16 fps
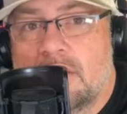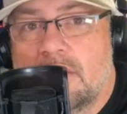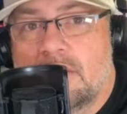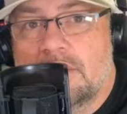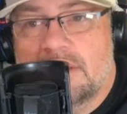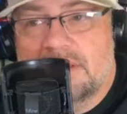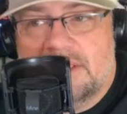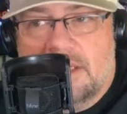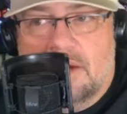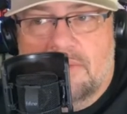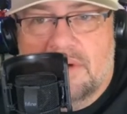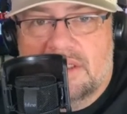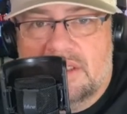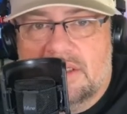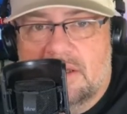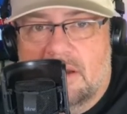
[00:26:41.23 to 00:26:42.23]
to some
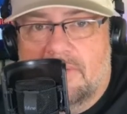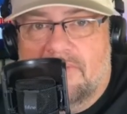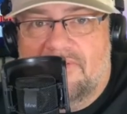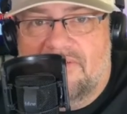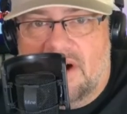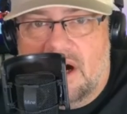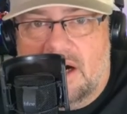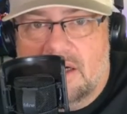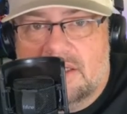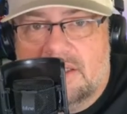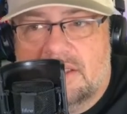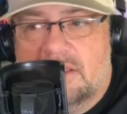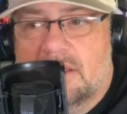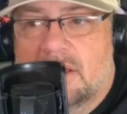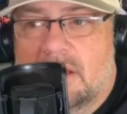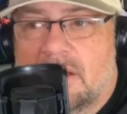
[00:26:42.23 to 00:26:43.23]
extent,
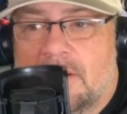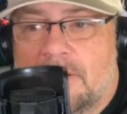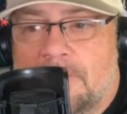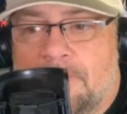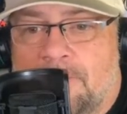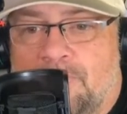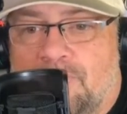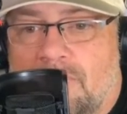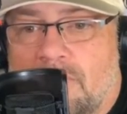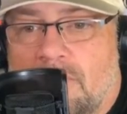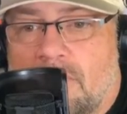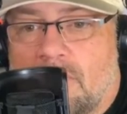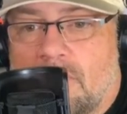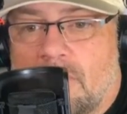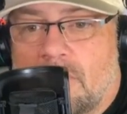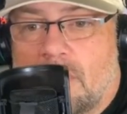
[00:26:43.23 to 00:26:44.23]
Fox
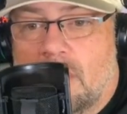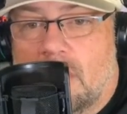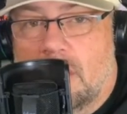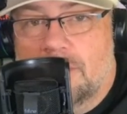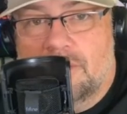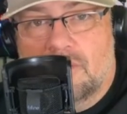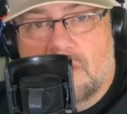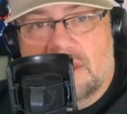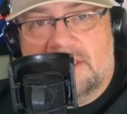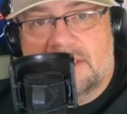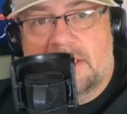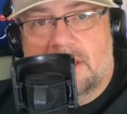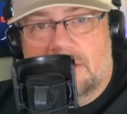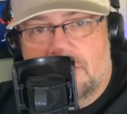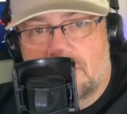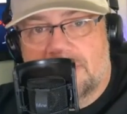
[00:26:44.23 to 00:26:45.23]
on
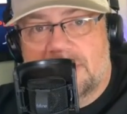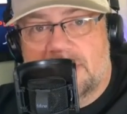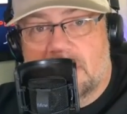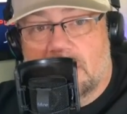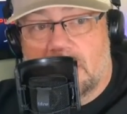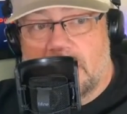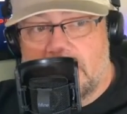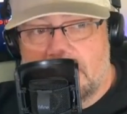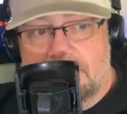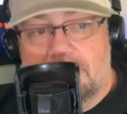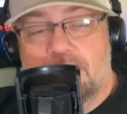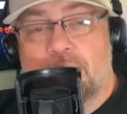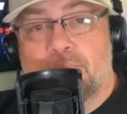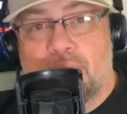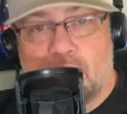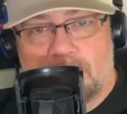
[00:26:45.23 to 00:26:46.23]
USC and UCLA
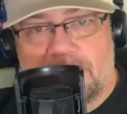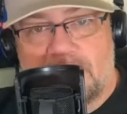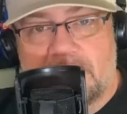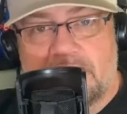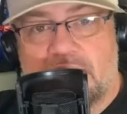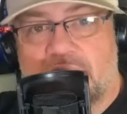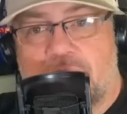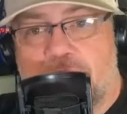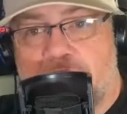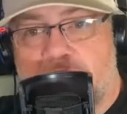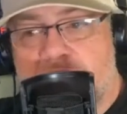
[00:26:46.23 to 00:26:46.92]
bolting to the Big